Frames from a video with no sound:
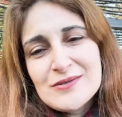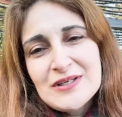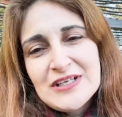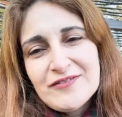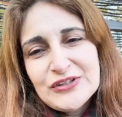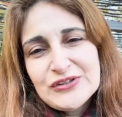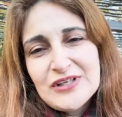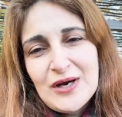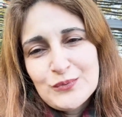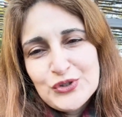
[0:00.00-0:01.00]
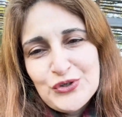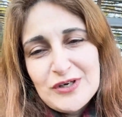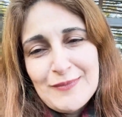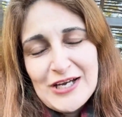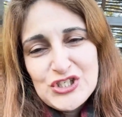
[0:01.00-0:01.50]
to leave it up to your
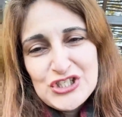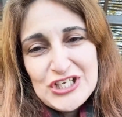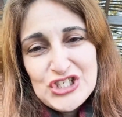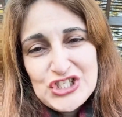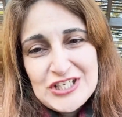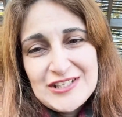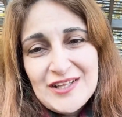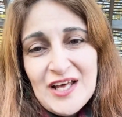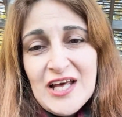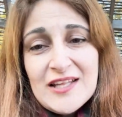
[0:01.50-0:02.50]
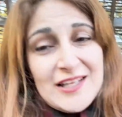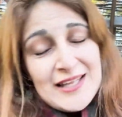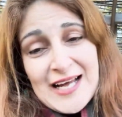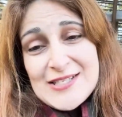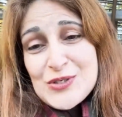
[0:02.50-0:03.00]
imagination. Then
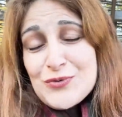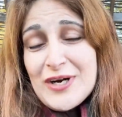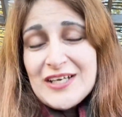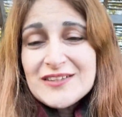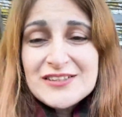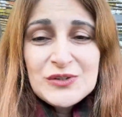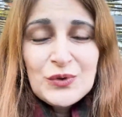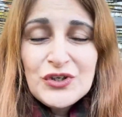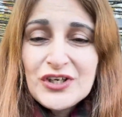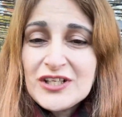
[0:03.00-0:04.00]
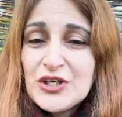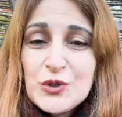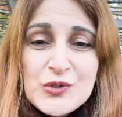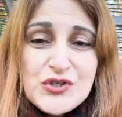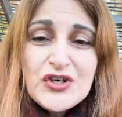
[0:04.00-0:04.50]
that's great, you know, you're going to
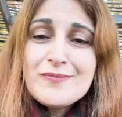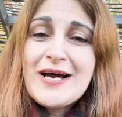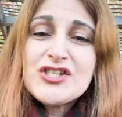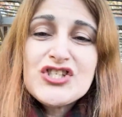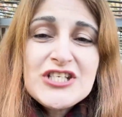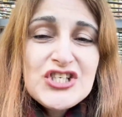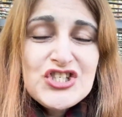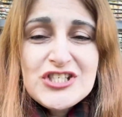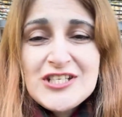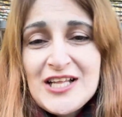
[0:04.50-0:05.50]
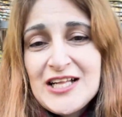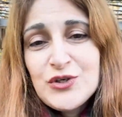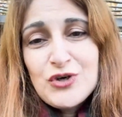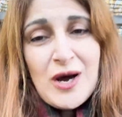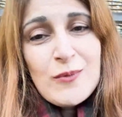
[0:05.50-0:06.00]
use your imagination and you
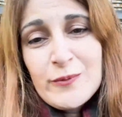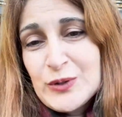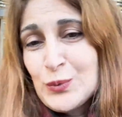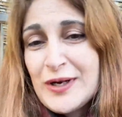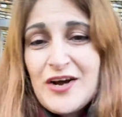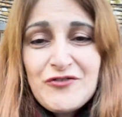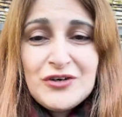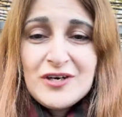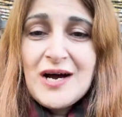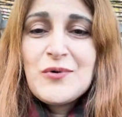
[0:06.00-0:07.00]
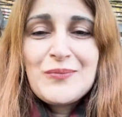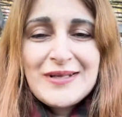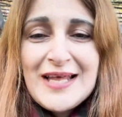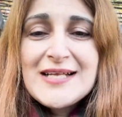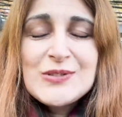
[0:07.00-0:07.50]
come up with whatever you come up,
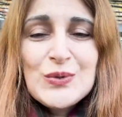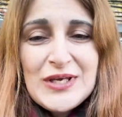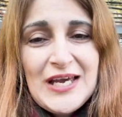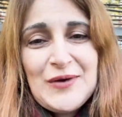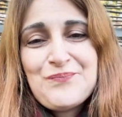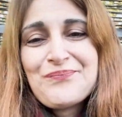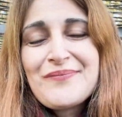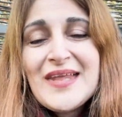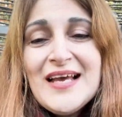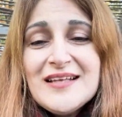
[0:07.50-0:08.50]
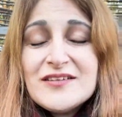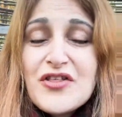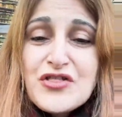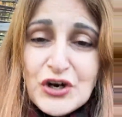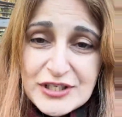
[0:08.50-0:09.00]
and that's okay. The
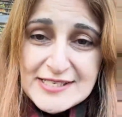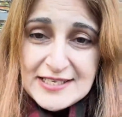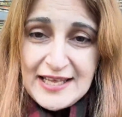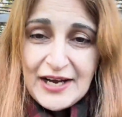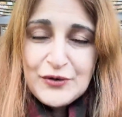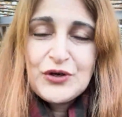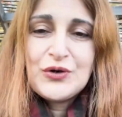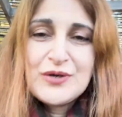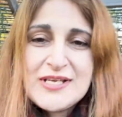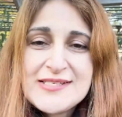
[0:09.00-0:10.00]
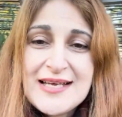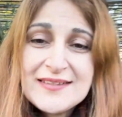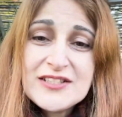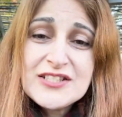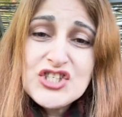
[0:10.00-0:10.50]
third scenario is that
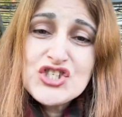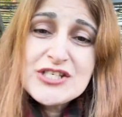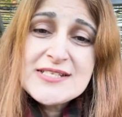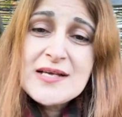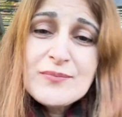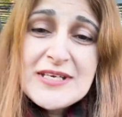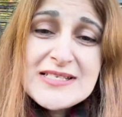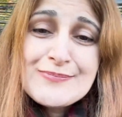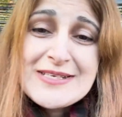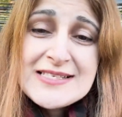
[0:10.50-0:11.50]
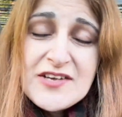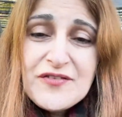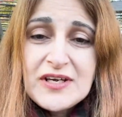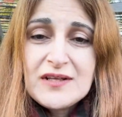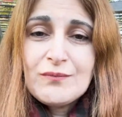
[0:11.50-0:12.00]
the teacher has something
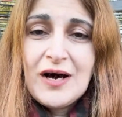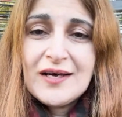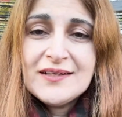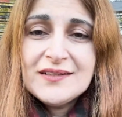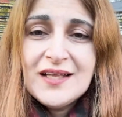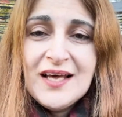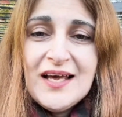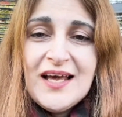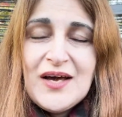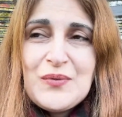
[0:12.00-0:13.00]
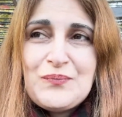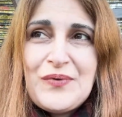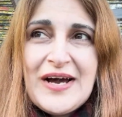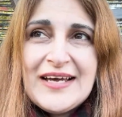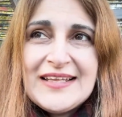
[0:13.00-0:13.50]
specific in mind,
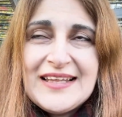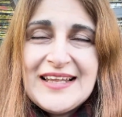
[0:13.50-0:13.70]
but